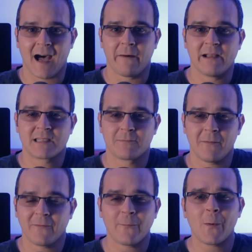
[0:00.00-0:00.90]
hobbits.
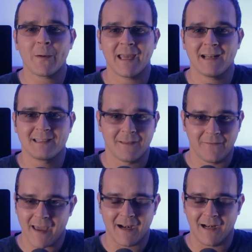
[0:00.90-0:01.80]
But before we get into the
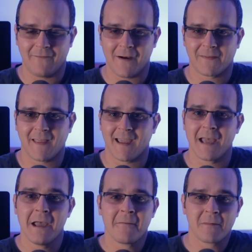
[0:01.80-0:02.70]
Vanity Fair
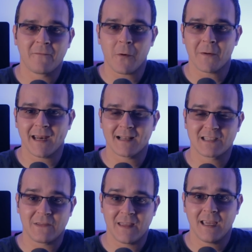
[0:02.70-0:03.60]
thing, before we get
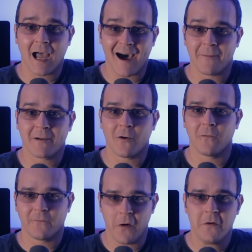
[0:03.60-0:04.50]
into the
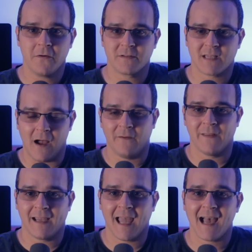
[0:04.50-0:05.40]
comical photos of
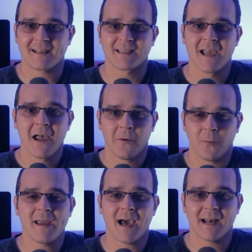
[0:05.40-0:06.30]
the cast,
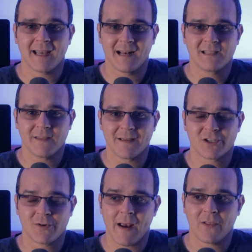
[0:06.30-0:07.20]
we gotta get into
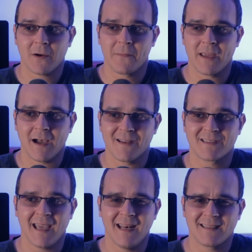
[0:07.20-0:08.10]
this trailer
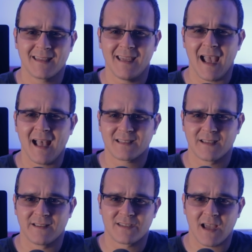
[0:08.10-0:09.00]
because it is the
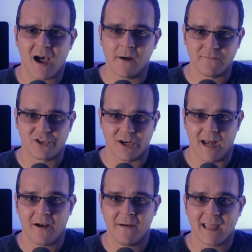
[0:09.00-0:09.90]
essence of
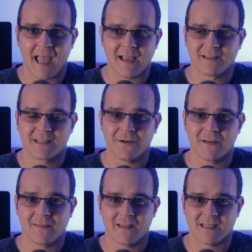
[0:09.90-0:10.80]
generic, and
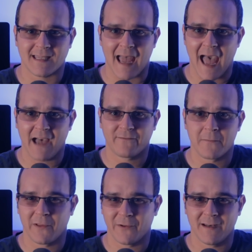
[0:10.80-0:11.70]
considering this is a
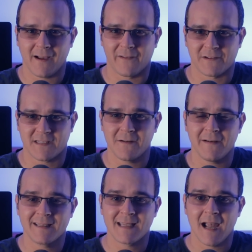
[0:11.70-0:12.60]
$500 million
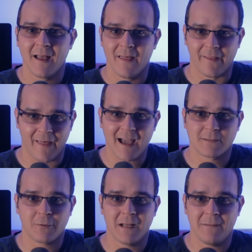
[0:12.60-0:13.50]
series,
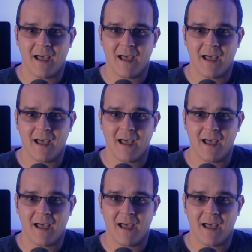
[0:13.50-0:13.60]
that's pretty